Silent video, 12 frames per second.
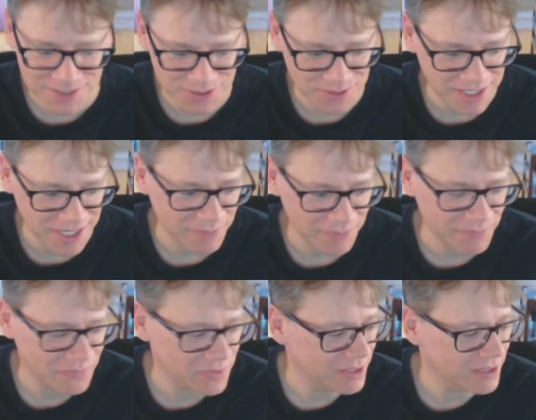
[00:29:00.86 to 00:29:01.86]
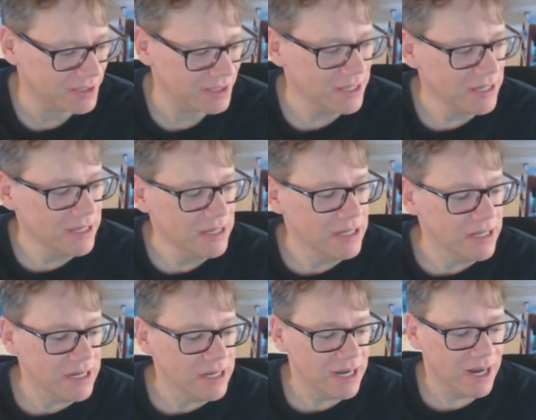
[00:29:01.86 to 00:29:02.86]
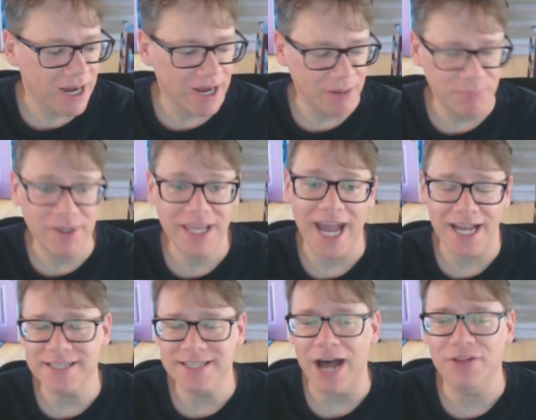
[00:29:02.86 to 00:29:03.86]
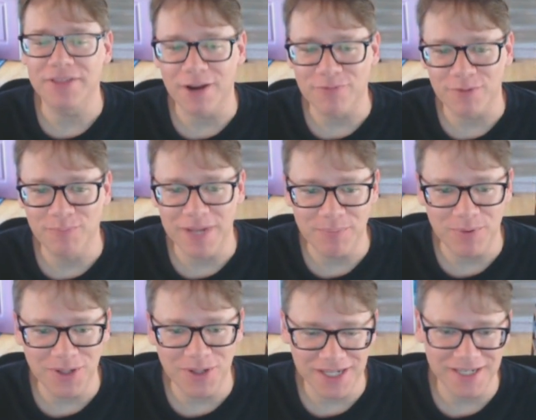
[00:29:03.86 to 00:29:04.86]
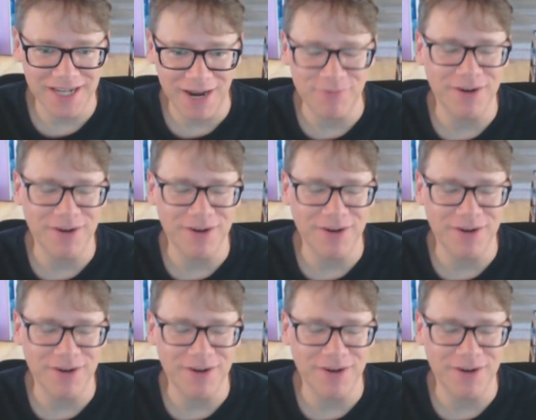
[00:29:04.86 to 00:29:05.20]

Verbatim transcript: doing that. Sure. Um, but yeah, it's out there for people, and every